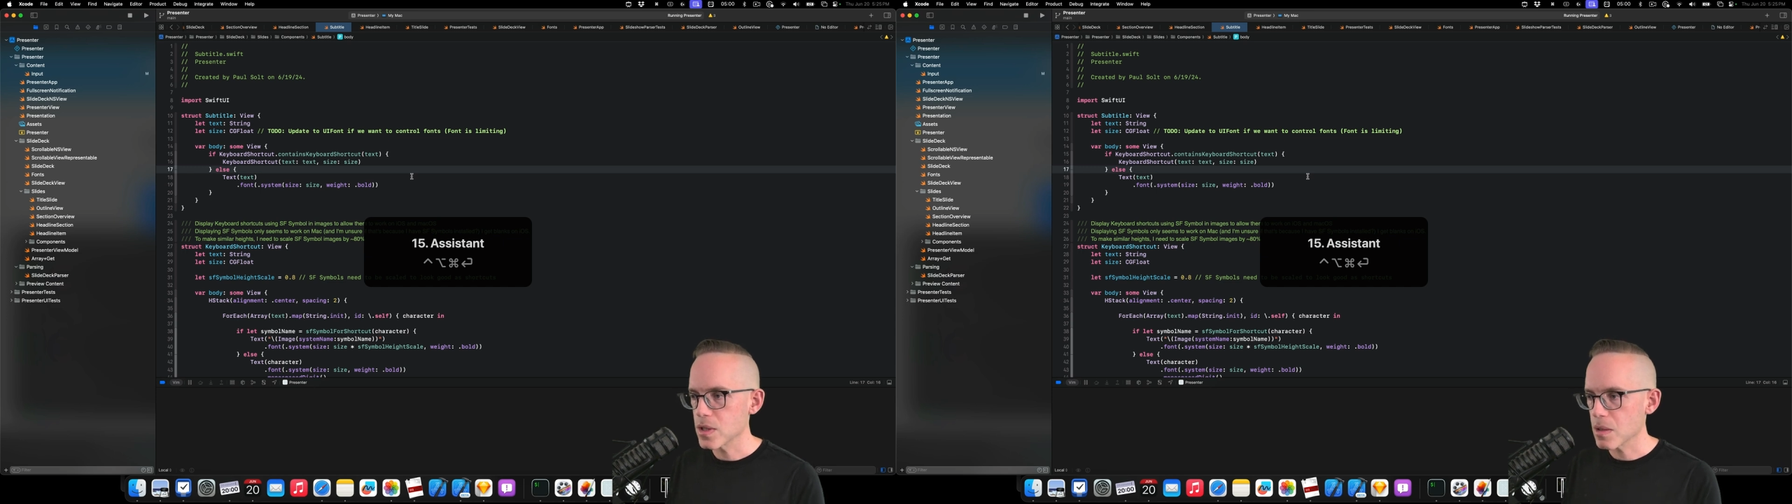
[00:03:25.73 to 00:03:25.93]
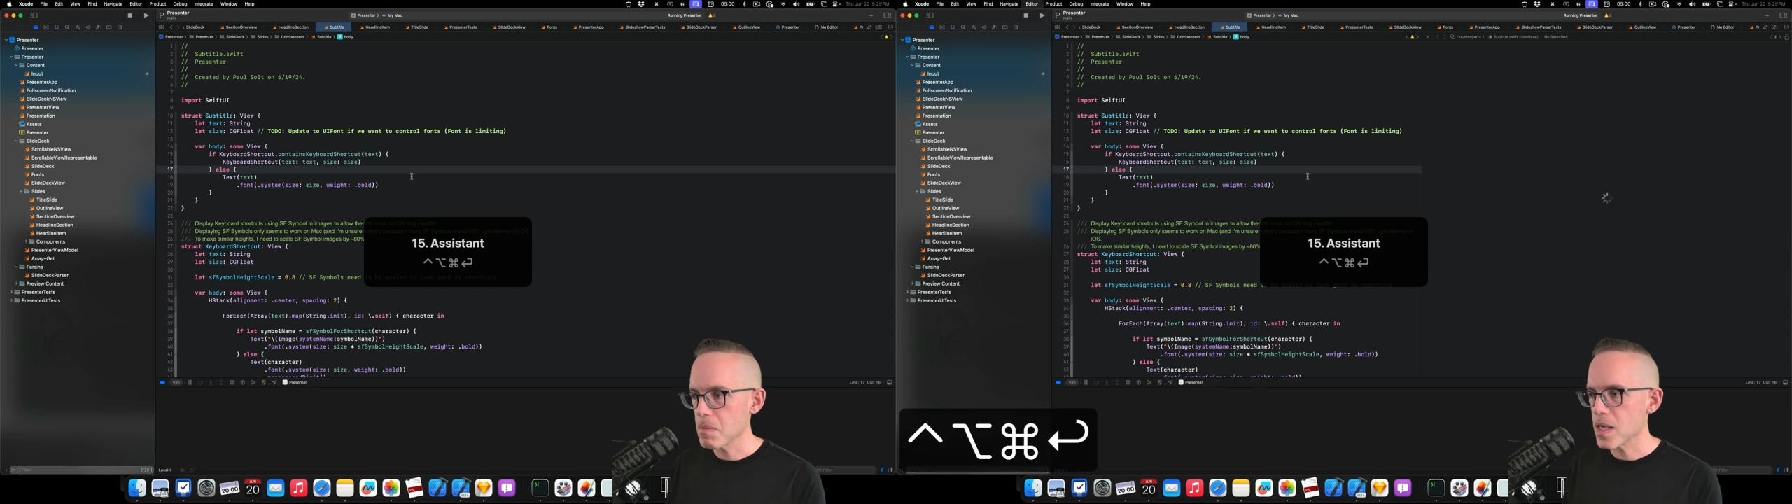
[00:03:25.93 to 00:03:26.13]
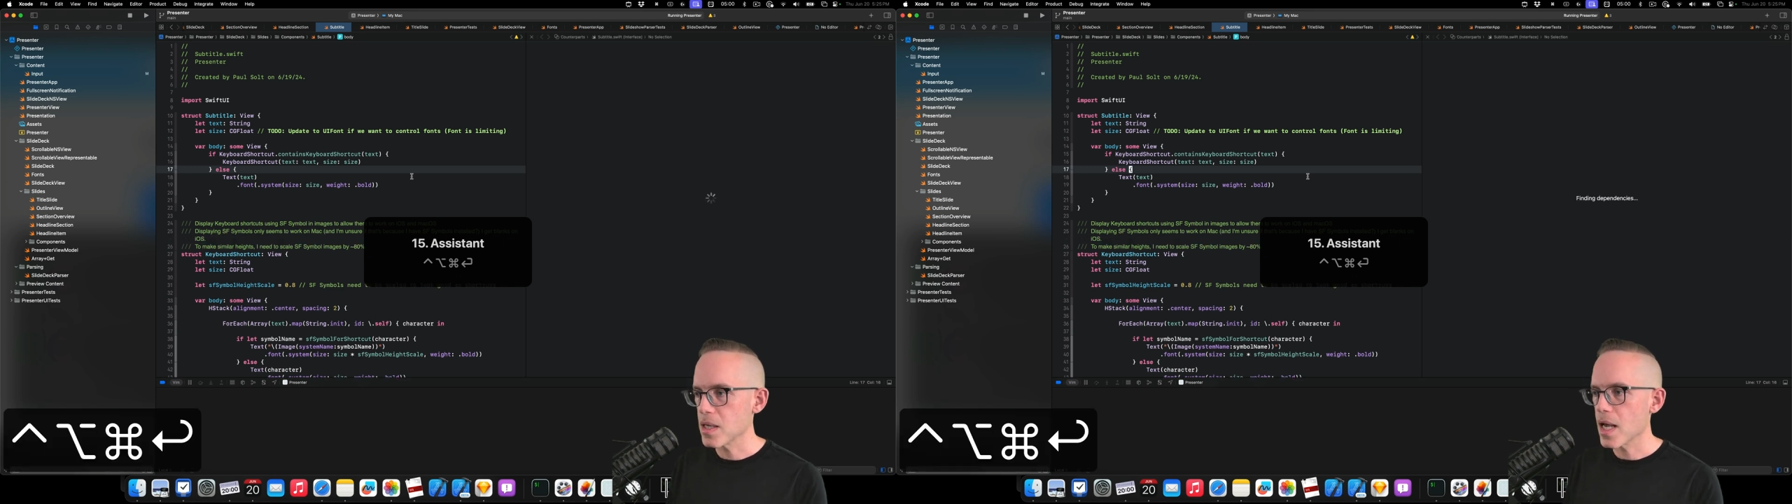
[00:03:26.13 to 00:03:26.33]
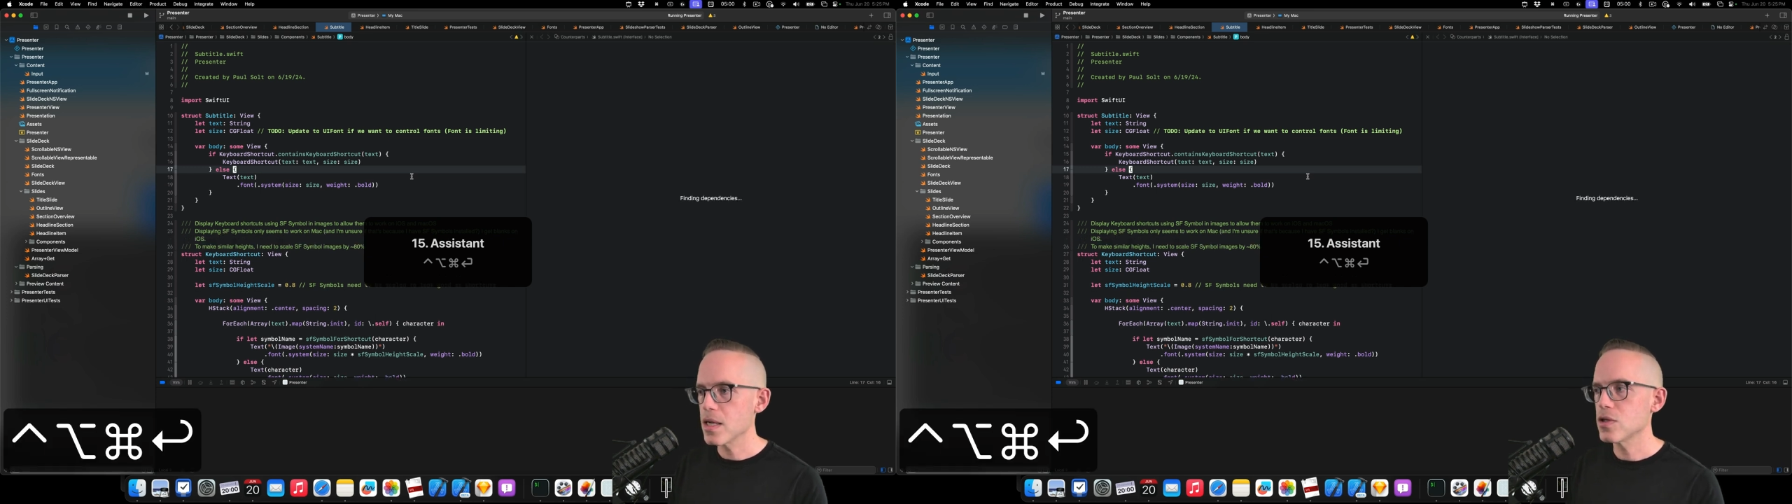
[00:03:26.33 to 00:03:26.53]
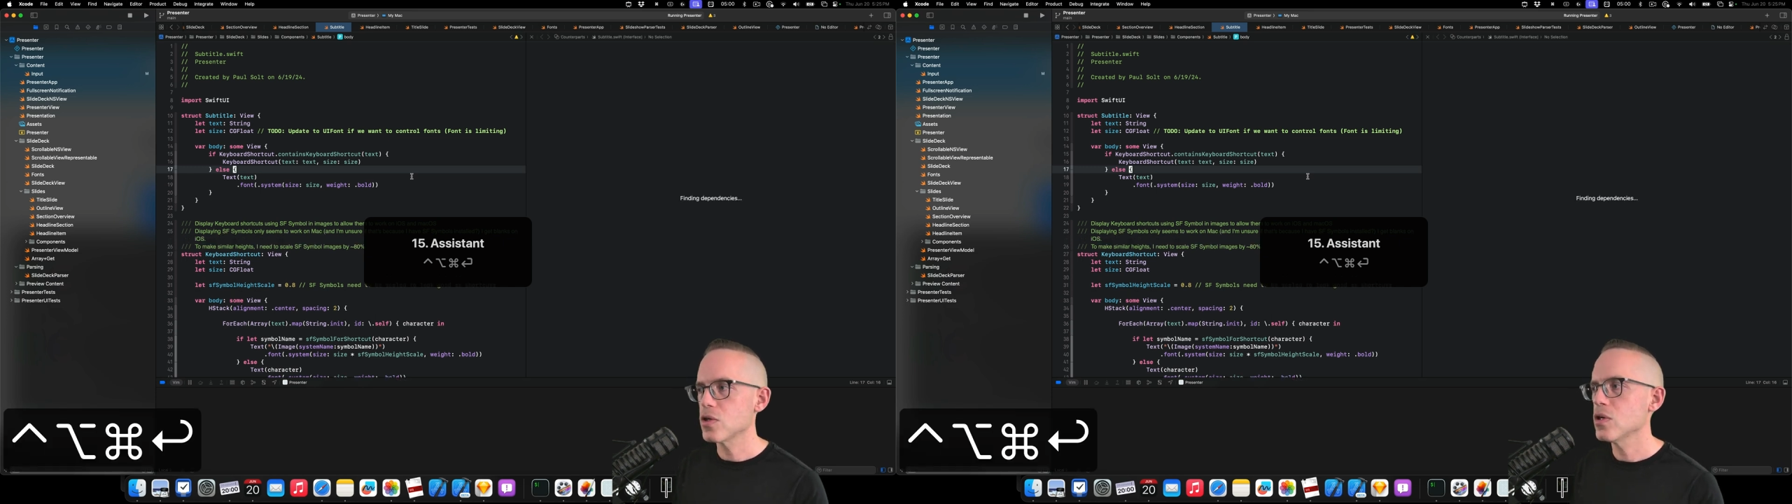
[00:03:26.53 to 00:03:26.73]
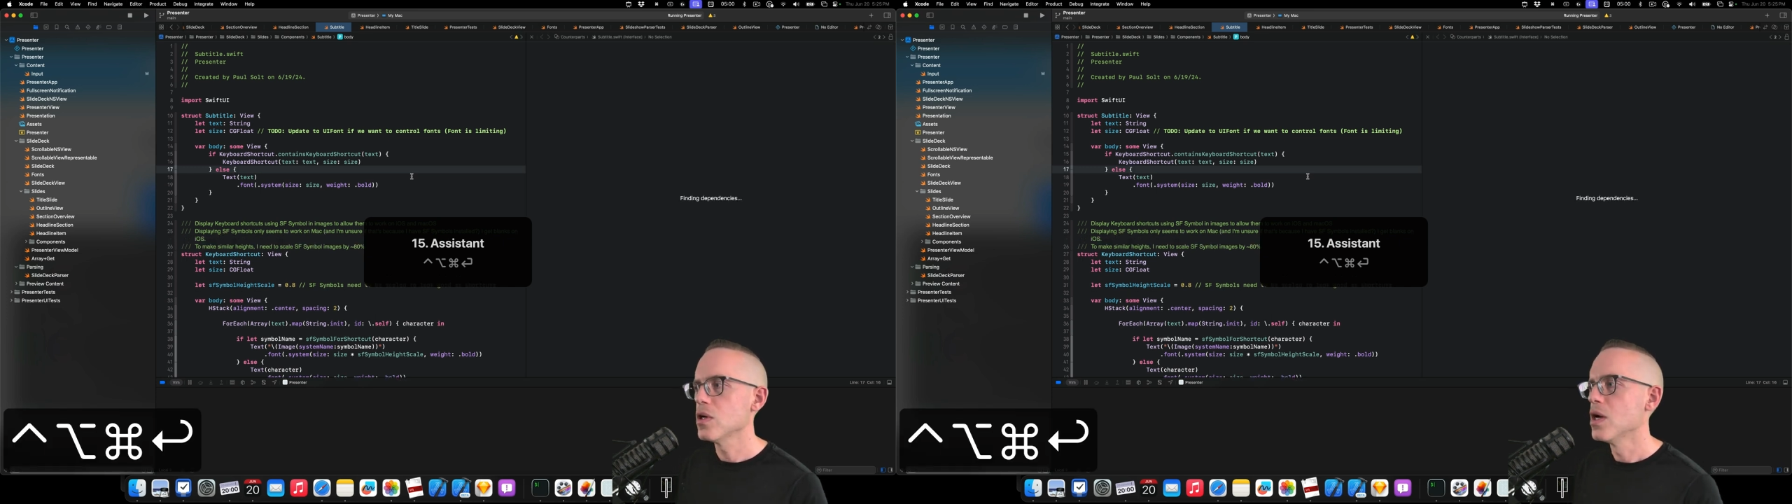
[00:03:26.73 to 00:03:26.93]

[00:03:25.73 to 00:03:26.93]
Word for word: Command Enter,